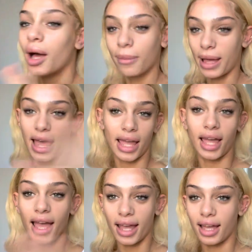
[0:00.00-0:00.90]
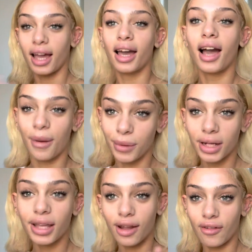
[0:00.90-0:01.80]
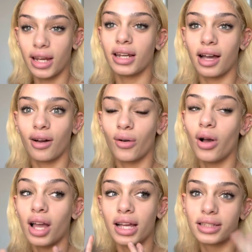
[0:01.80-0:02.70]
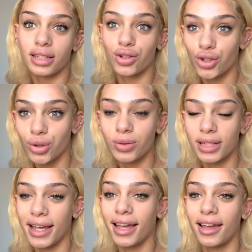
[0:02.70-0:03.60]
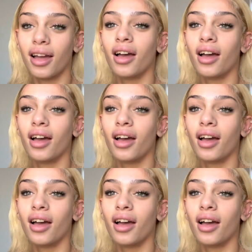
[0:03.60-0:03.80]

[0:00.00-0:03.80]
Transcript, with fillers: But hey, hey, I'm gonna get ready now. It's the shoot day.